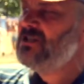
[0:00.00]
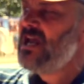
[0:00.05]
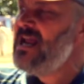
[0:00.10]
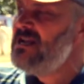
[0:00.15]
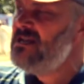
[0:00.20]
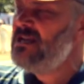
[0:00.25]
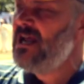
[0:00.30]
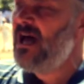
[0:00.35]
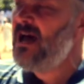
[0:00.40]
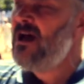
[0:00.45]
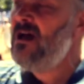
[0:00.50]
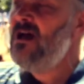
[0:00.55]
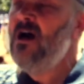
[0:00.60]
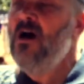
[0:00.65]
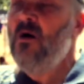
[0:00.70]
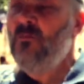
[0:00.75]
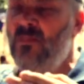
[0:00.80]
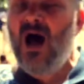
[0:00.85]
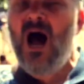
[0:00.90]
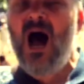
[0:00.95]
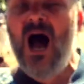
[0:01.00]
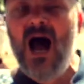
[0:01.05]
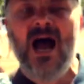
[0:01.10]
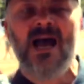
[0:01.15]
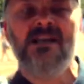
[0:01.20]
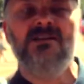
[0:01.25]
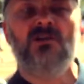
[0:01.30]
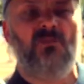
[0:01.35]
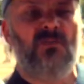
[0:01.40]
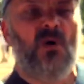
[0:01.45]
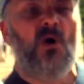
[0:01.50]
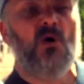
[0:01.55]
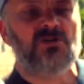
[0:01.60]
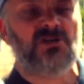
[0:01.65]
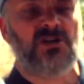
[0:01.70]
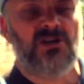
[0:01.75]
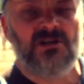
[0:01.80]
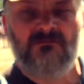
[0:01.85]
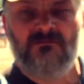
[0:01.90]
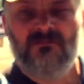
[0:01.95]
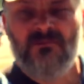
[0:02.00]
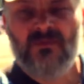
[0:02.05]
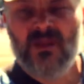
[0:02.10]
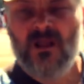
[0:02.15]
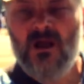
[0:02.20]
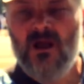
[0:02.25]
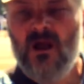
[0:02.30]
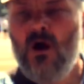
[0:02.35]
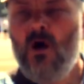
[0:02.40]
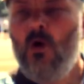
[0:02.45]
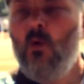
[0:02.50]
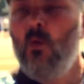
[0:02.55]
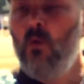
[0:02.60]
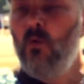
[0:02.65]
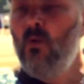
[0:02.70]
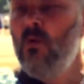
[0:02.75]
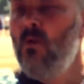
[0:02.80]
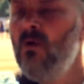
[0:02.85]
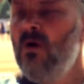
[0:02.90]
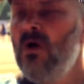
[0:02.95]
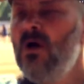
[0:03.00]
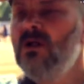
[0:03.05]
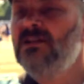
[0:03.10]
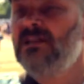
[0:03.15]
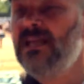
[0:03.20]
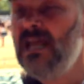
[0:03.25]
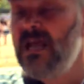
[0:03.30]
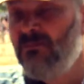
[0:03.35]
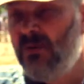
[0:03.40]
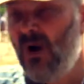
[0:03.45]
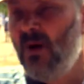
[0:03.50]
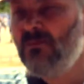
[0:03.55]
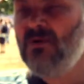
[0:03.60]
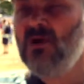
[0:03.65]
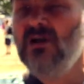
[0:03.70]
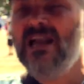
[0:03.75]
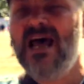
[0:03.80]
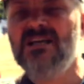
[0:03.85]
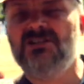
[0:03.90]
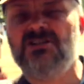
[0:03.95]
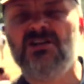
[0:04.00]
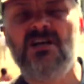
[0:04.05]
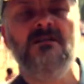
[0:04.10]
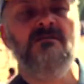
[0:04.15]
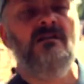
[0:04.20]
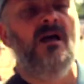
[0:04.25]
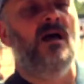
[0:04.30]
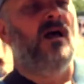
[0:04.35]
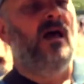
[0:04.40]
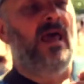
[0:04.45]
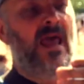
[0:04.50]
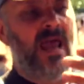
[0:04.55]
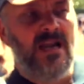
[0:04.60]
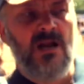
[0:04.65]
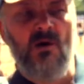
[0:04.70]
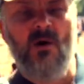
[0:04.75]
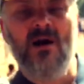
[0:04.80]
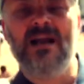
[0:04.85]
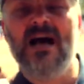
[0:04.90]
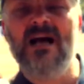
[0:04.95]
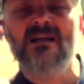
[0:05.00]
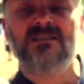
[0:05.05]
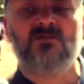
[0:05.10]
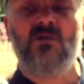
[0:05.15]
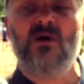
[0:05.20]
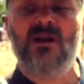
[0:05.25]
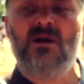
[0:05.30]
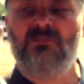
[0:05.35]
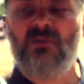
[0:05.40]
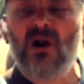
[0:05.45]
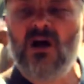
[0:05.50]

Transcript: agenda behind abortion? Depopulation. Depopulation? Anyone else want to